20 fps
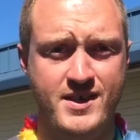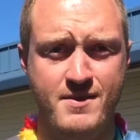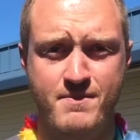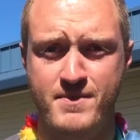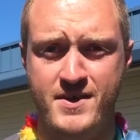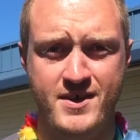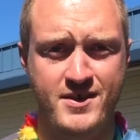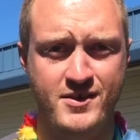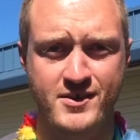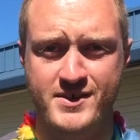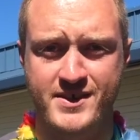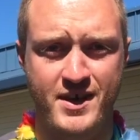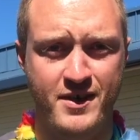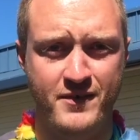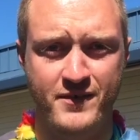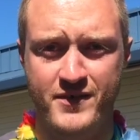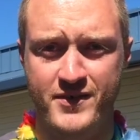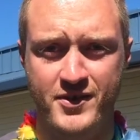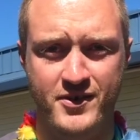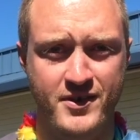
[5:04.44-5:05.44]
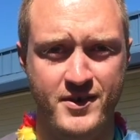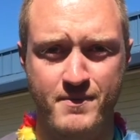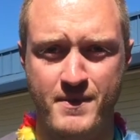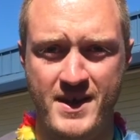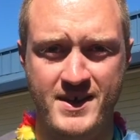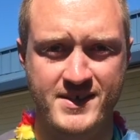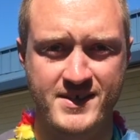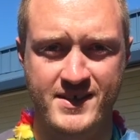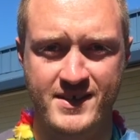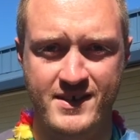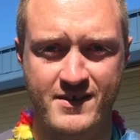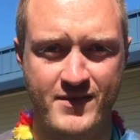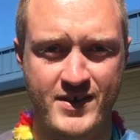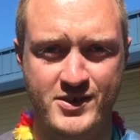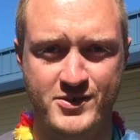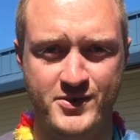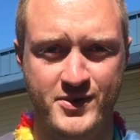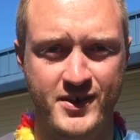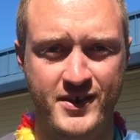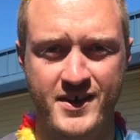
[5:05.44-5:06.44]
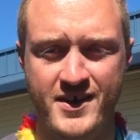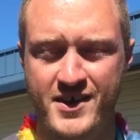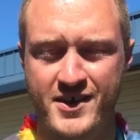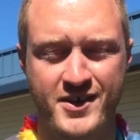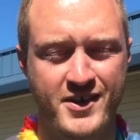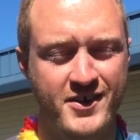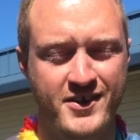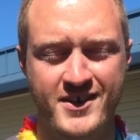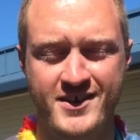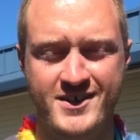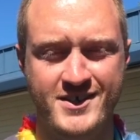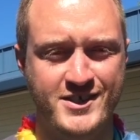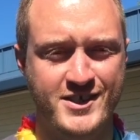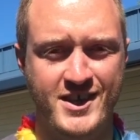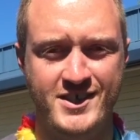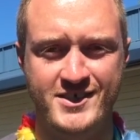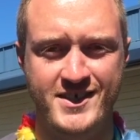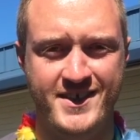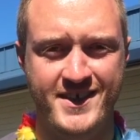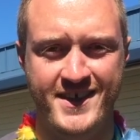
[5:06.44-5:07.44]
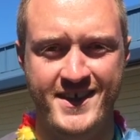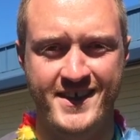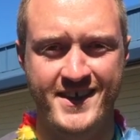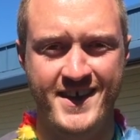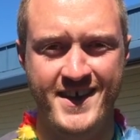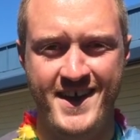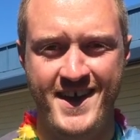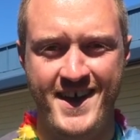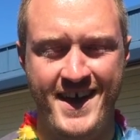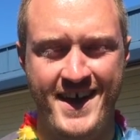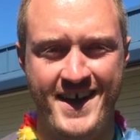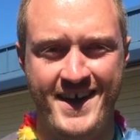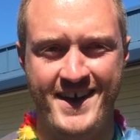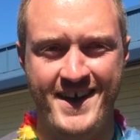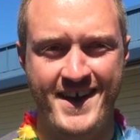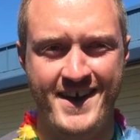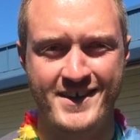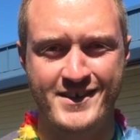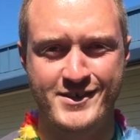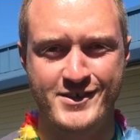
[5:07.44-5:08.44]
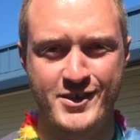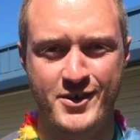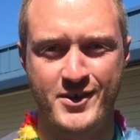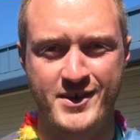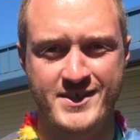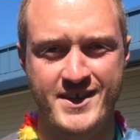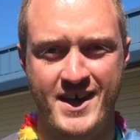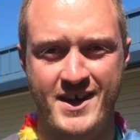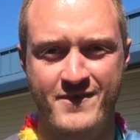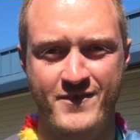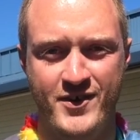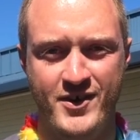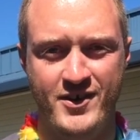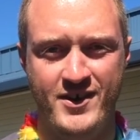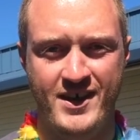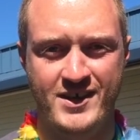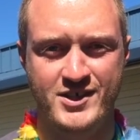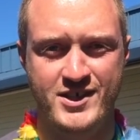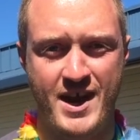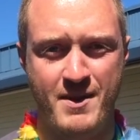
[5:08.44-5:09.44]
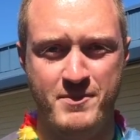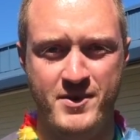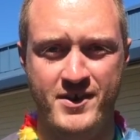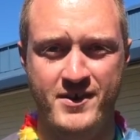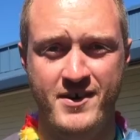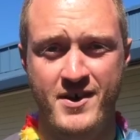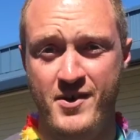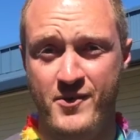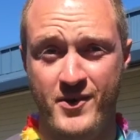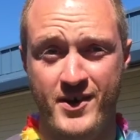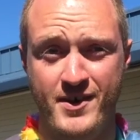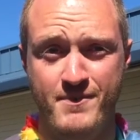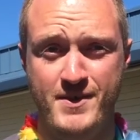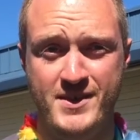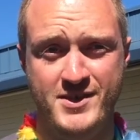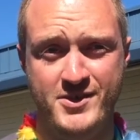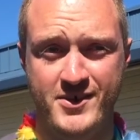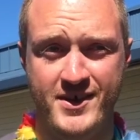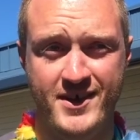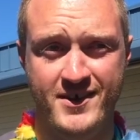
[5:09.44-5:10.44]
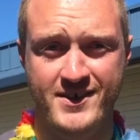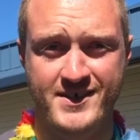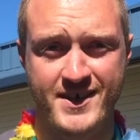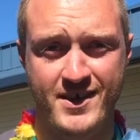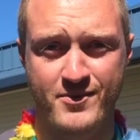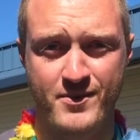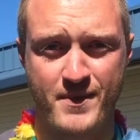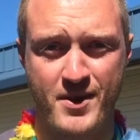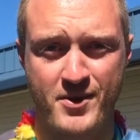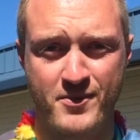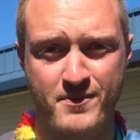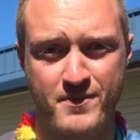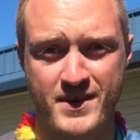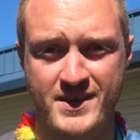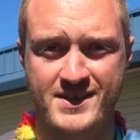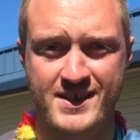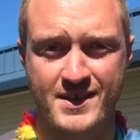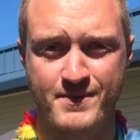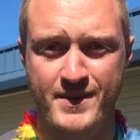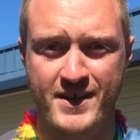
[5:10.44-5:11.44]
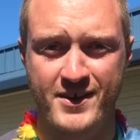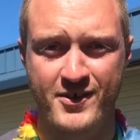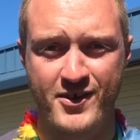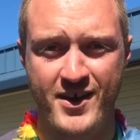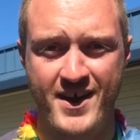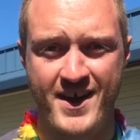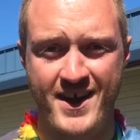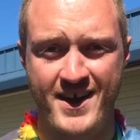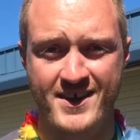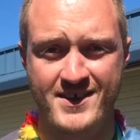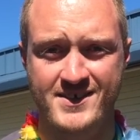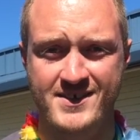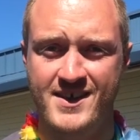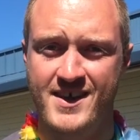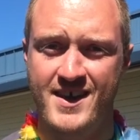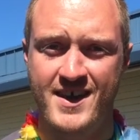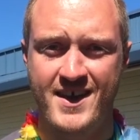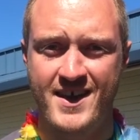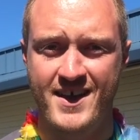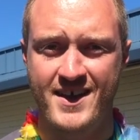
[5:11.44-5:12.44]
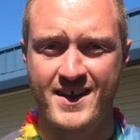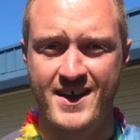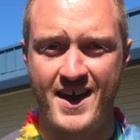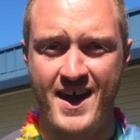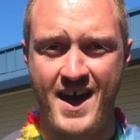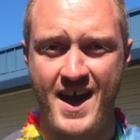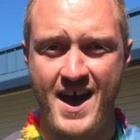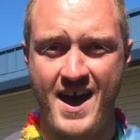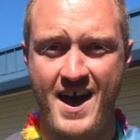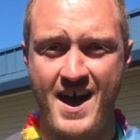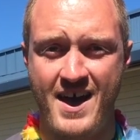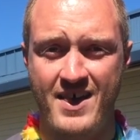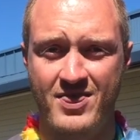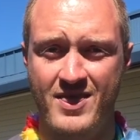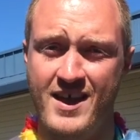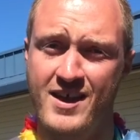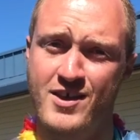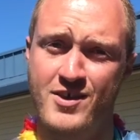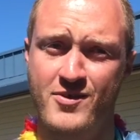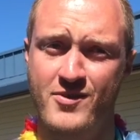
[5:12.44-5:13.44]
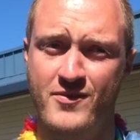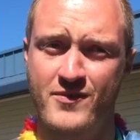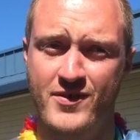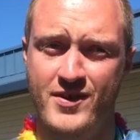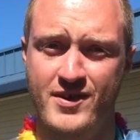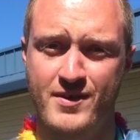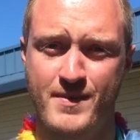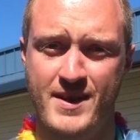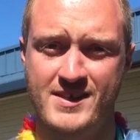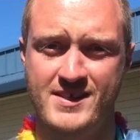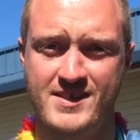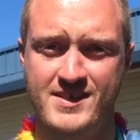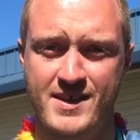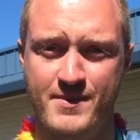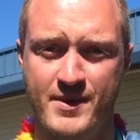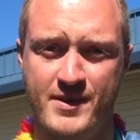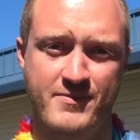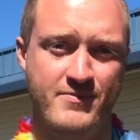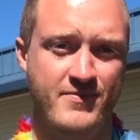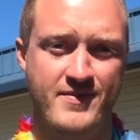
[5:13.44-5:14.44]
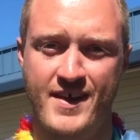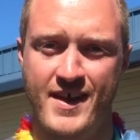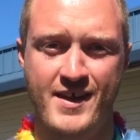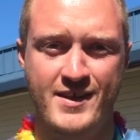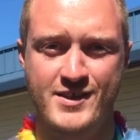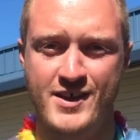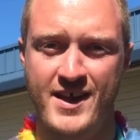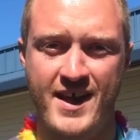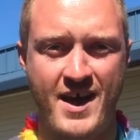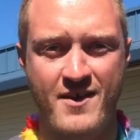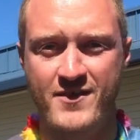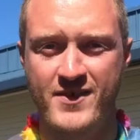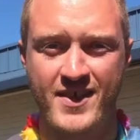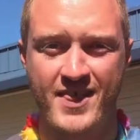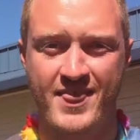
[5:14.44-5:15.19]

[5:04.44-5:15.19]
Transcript: keep being yourself. You're an amazing individual. You don't need to change a thing. And uh, so excited for your next chapter. We're gonna miss you here in San Ramon, but it's gonna be in great hands. And thank you for an amazing summer. That's all I have.